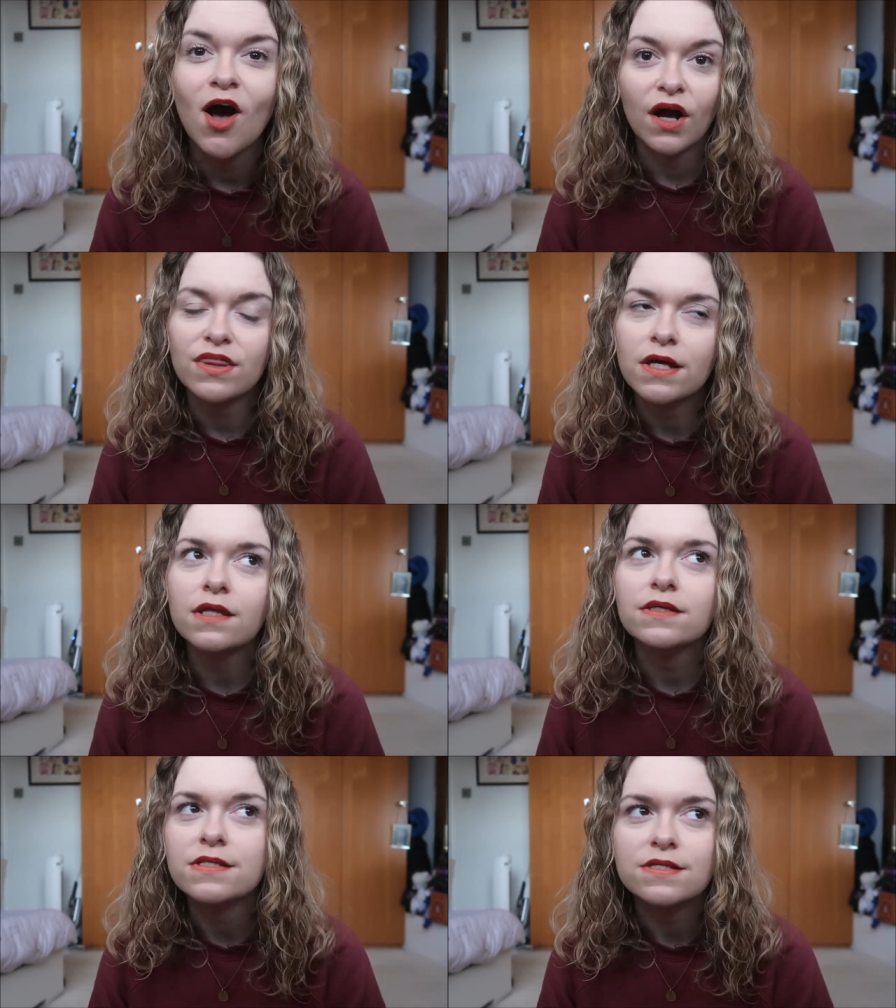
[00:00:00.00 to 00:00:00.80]
I think
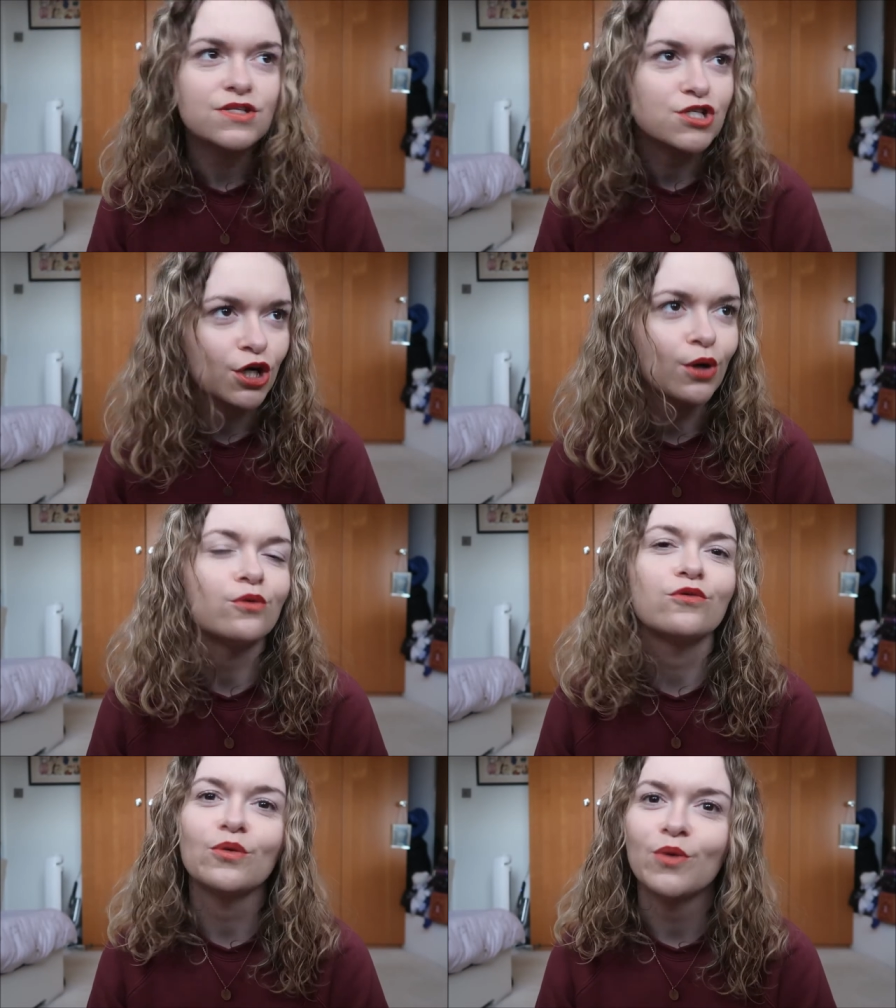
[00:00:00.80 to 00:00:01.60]
this is the show
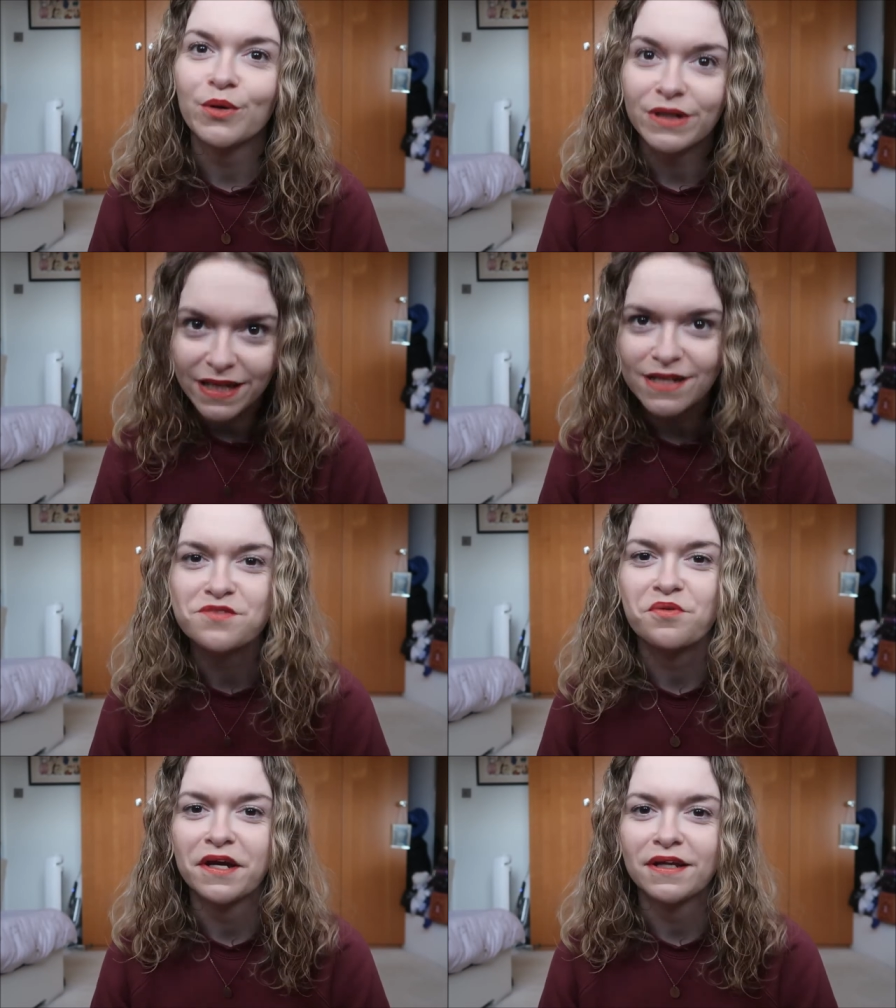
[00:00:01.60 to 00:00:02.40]
the world
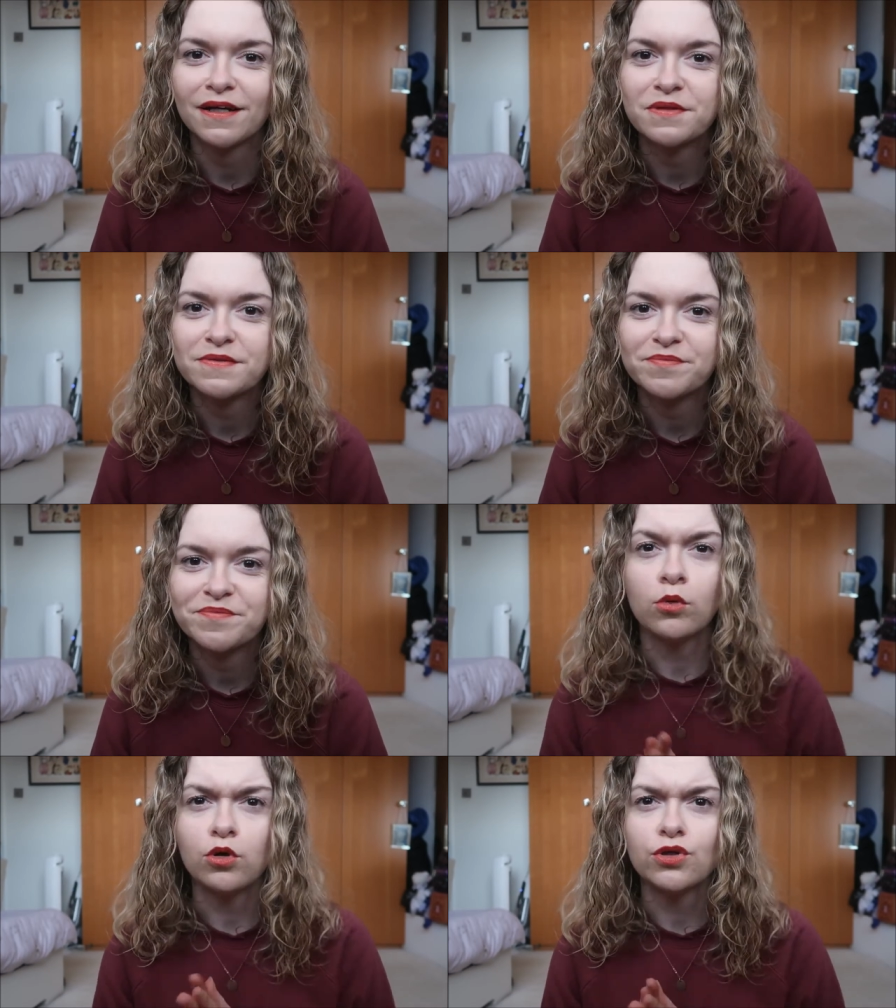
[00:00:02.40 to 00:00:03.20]
needs right now.
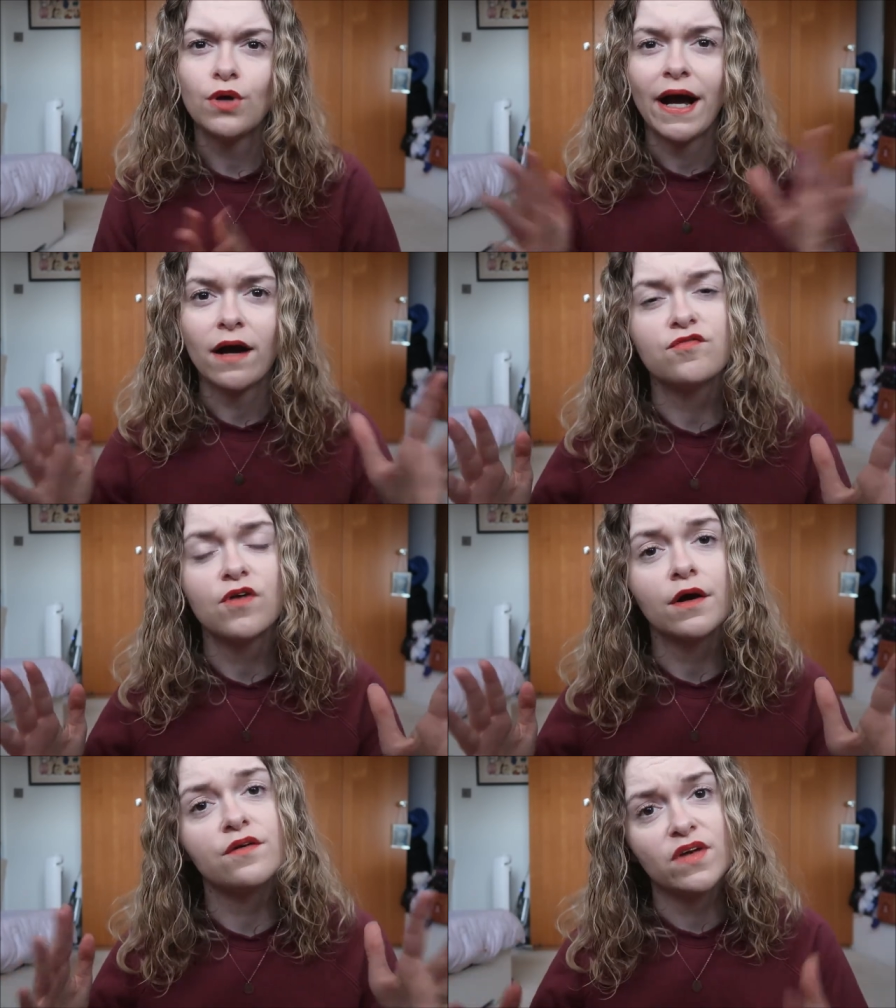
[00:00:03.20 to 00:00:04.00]
Not sure how
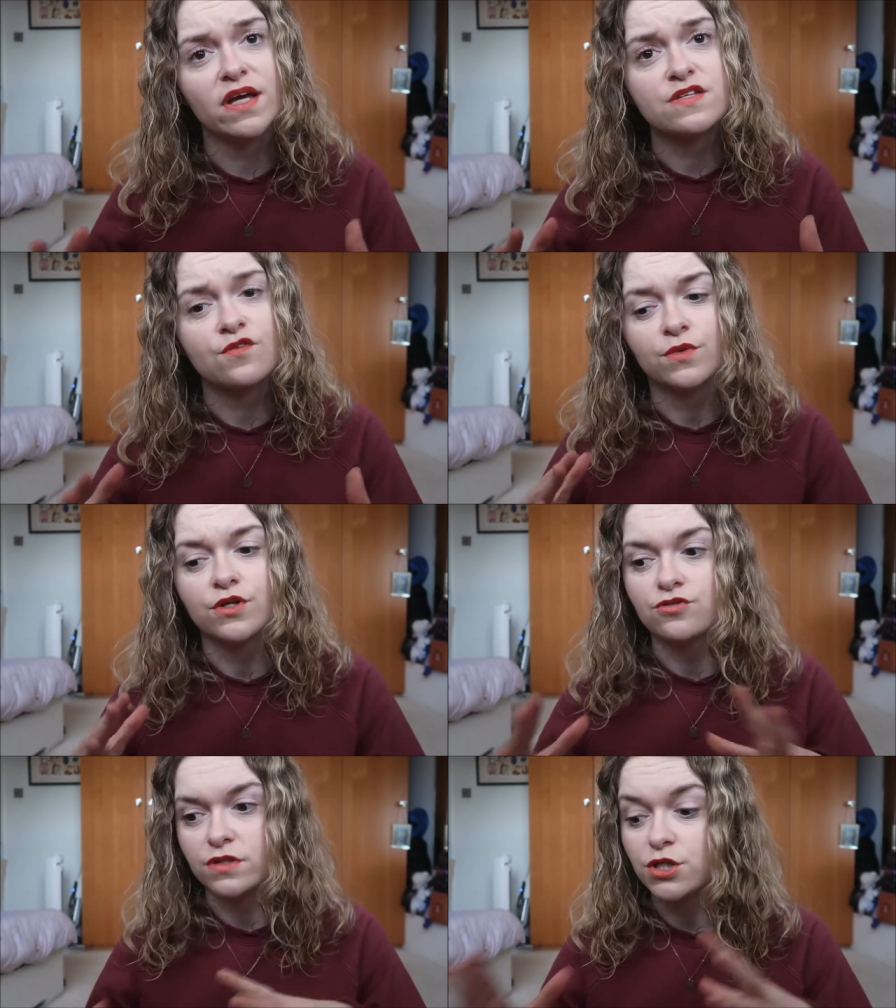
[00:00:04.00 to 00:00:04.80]
far it veers from the
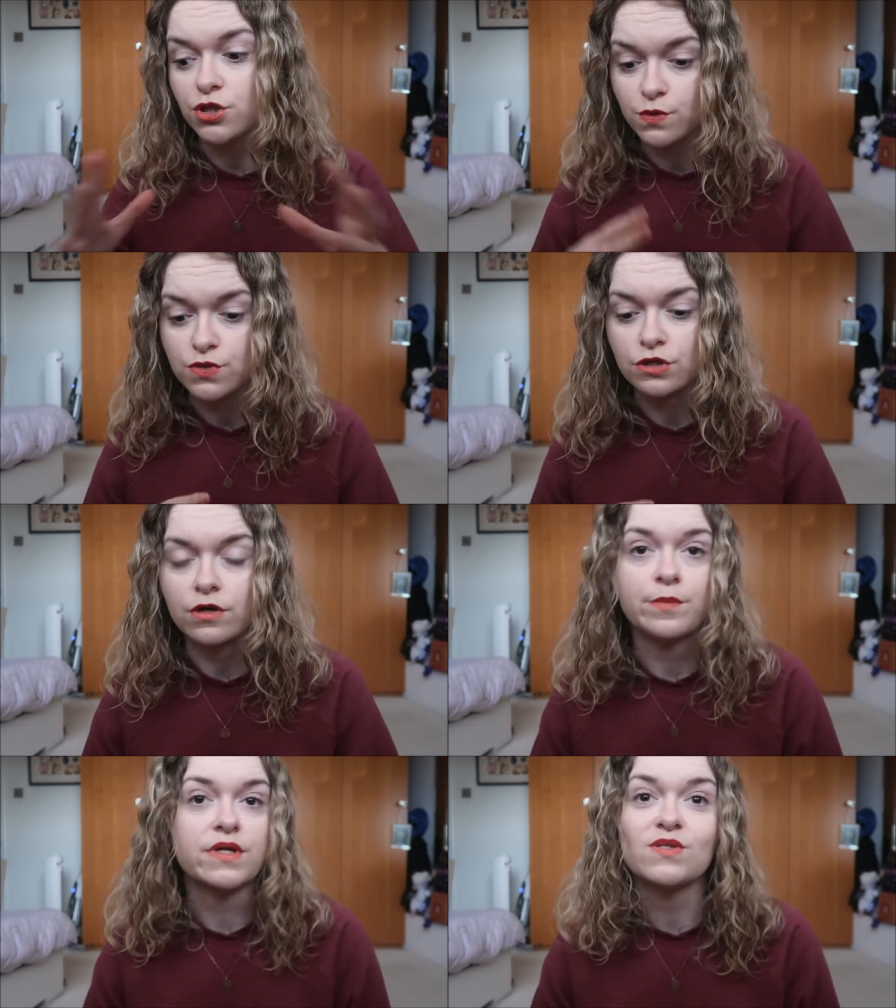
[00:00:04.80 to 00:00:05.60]
traditional
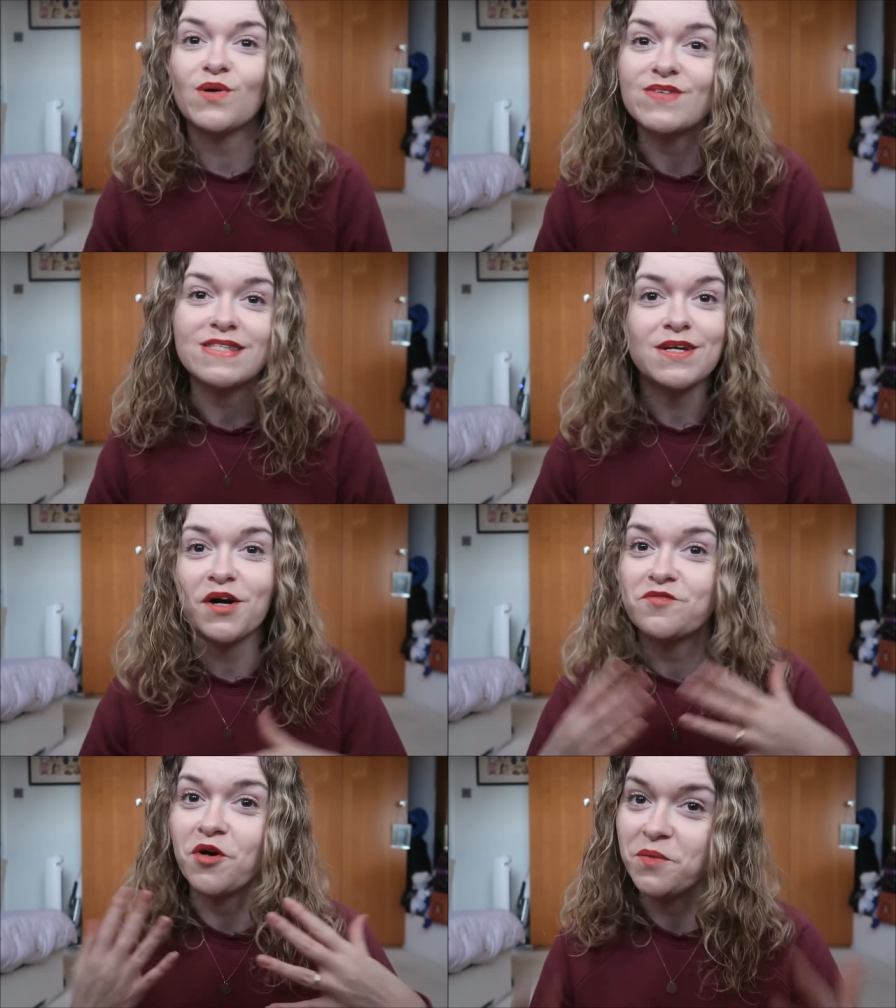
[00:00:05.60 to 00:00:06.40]
story because obviously
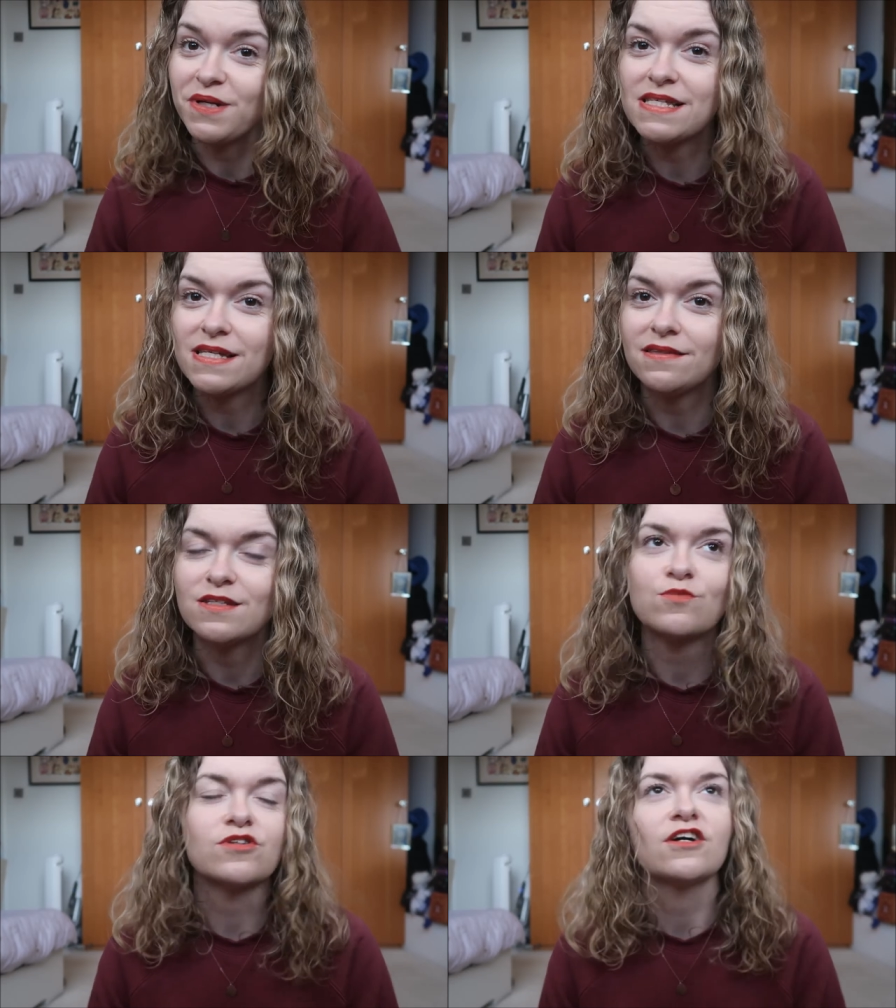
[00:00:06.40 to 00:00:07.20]
I've only seen
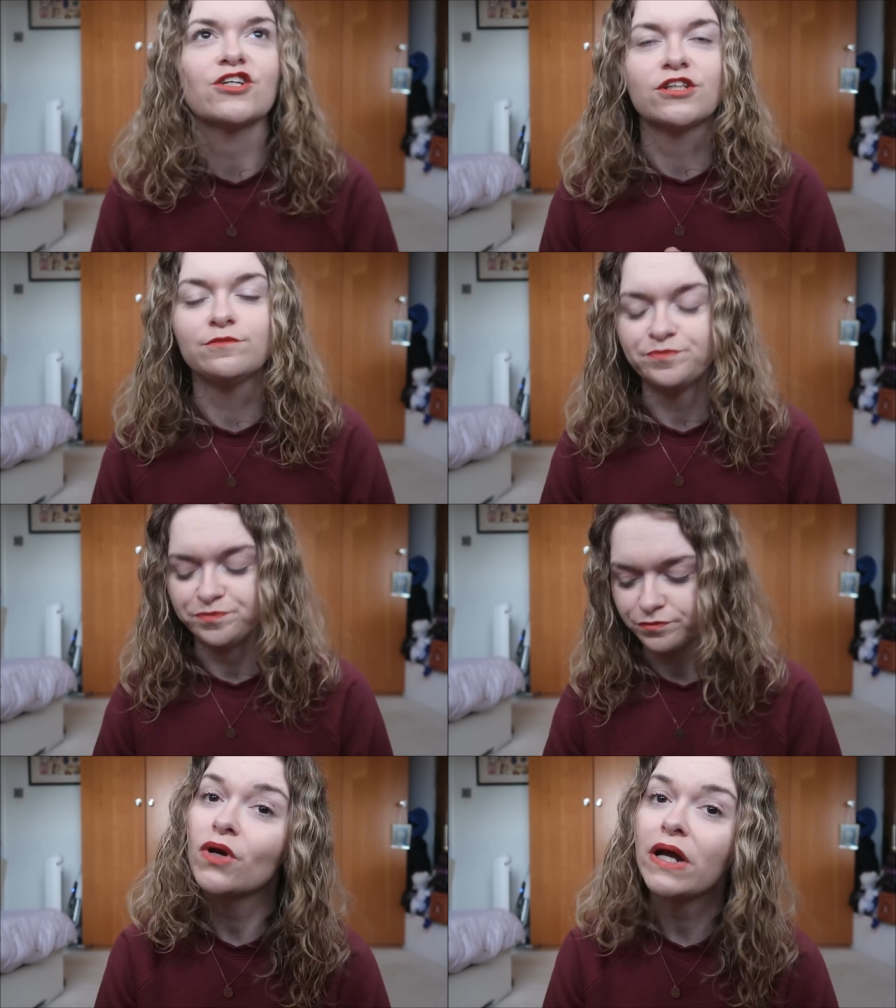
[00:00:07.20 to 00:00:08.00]
this production.
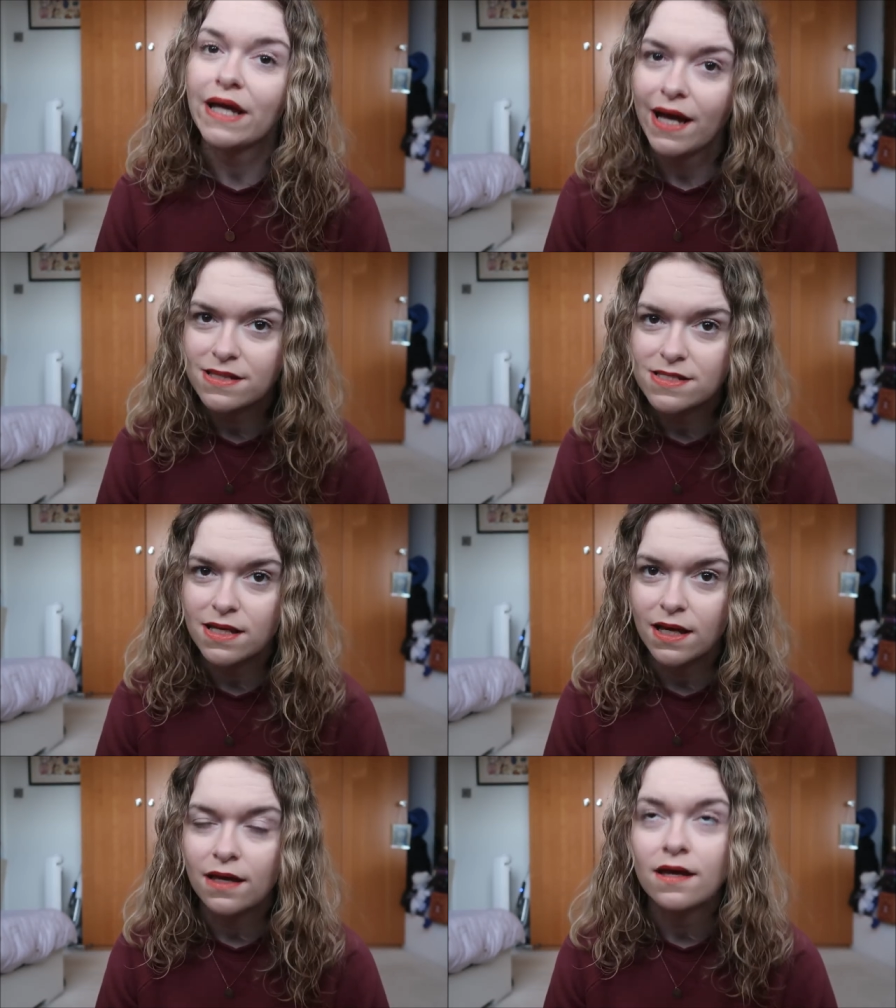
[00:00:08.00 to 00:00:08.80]
What I can
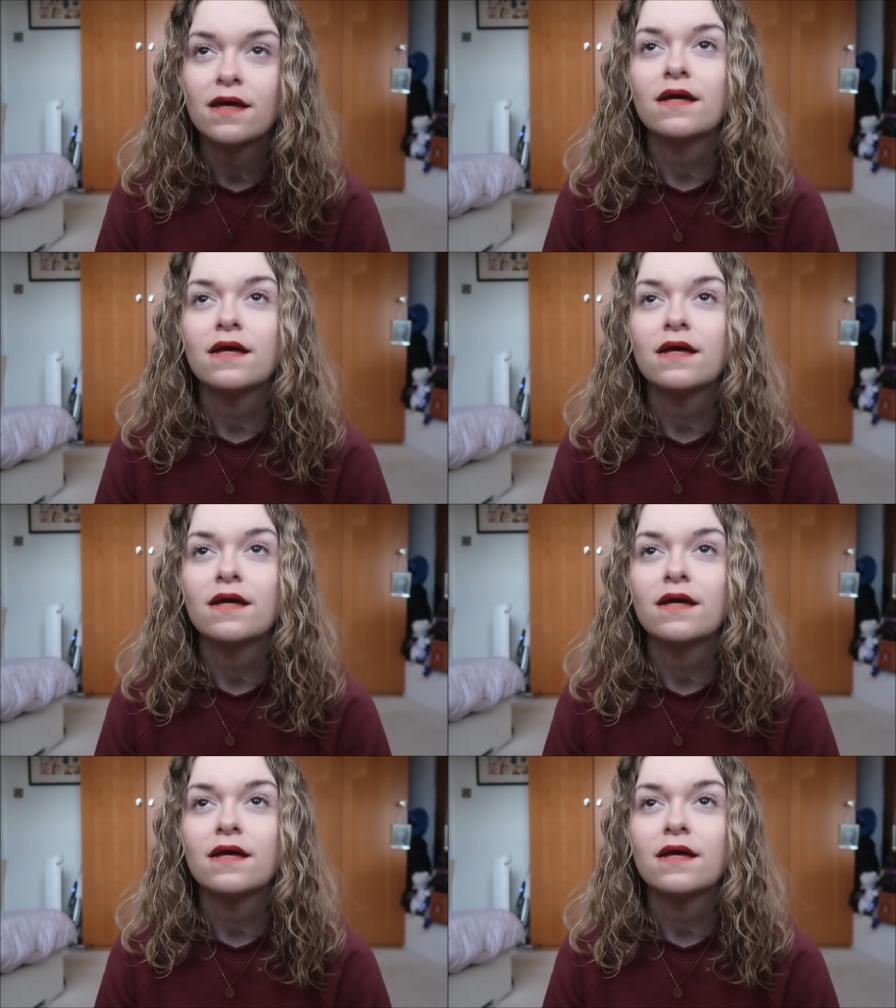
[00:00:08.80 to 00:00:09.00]
say